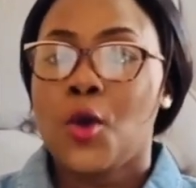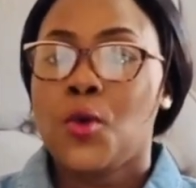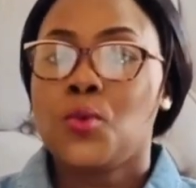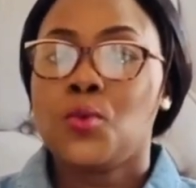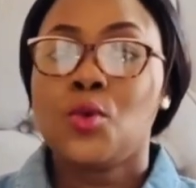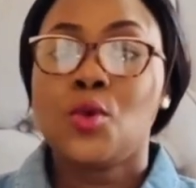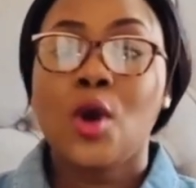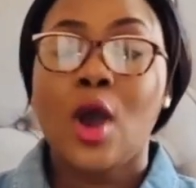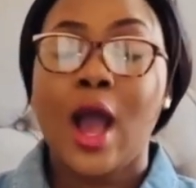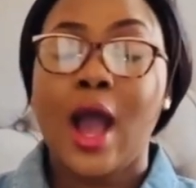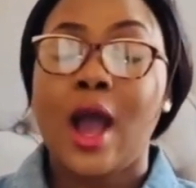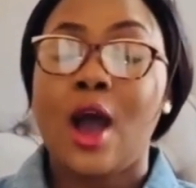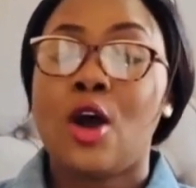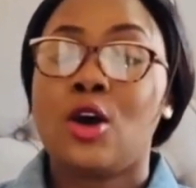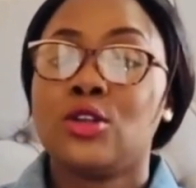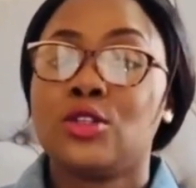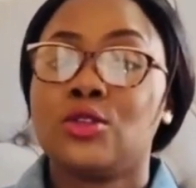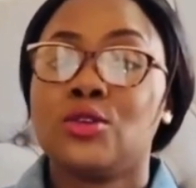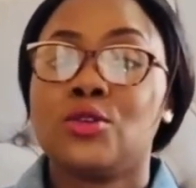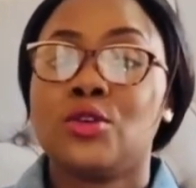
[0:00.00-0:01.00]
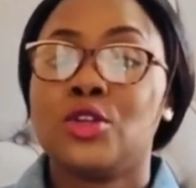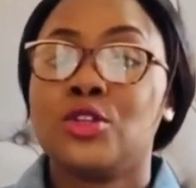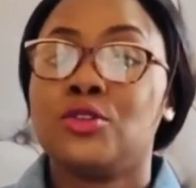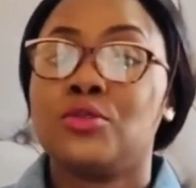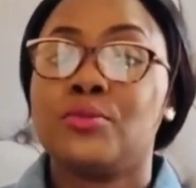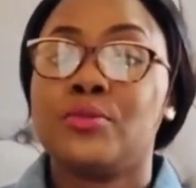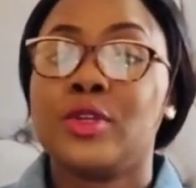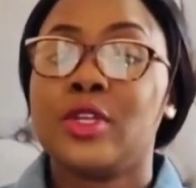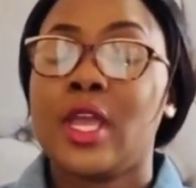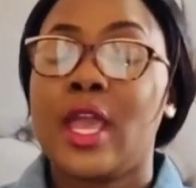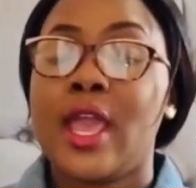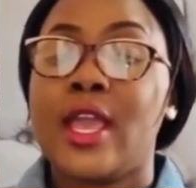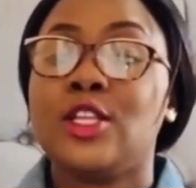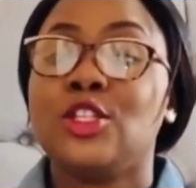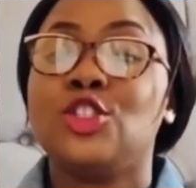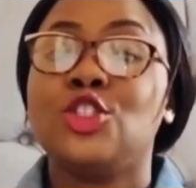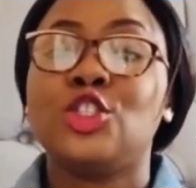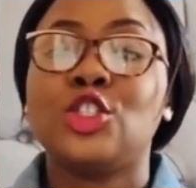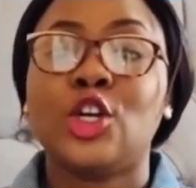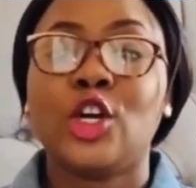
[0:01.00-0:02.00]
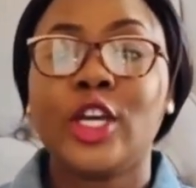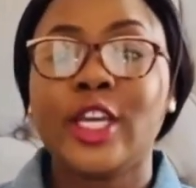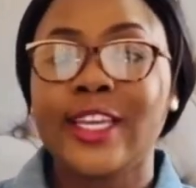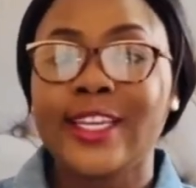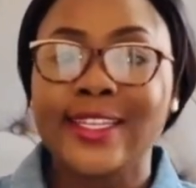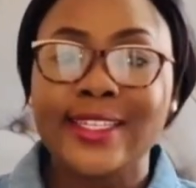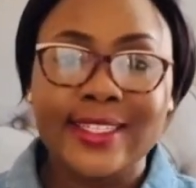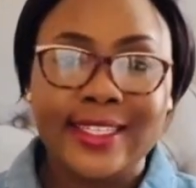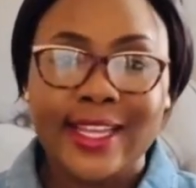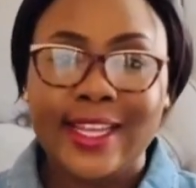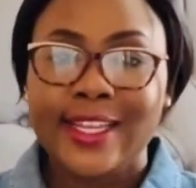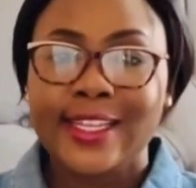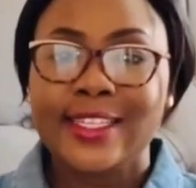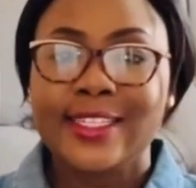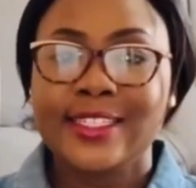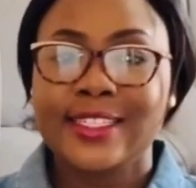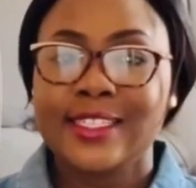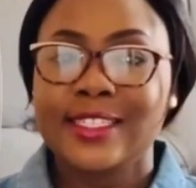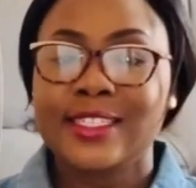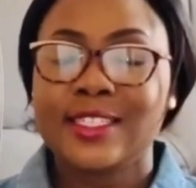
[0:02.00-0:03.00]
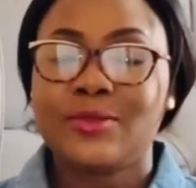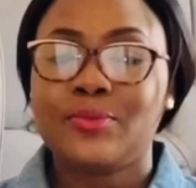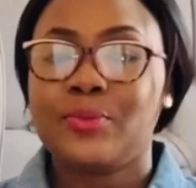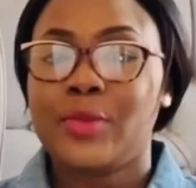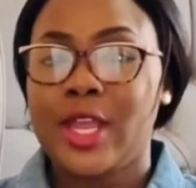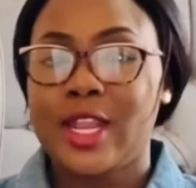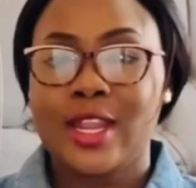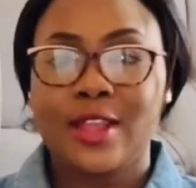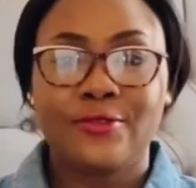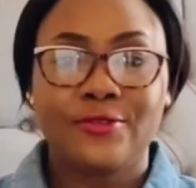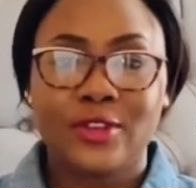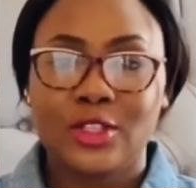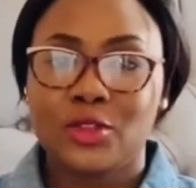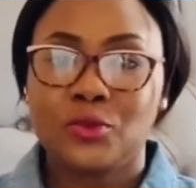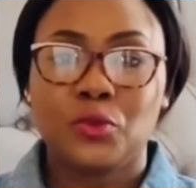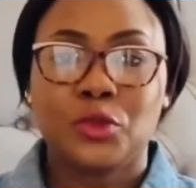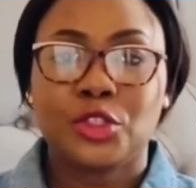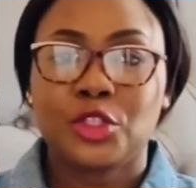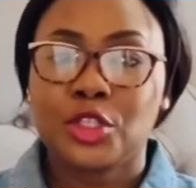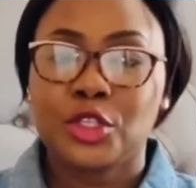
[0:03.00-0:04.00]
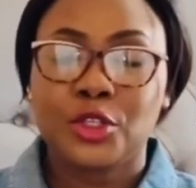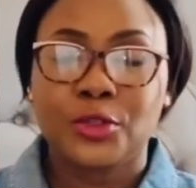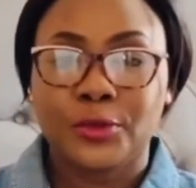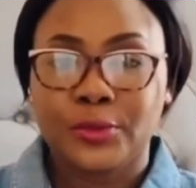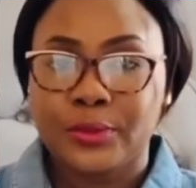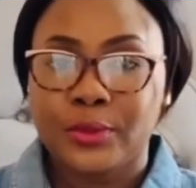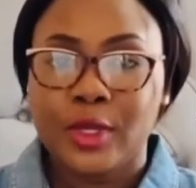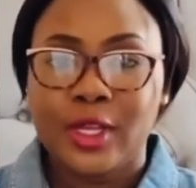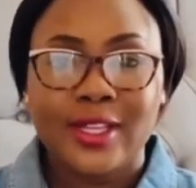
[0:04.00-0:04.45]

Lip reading: who are also going to be enjoying this benefit with you.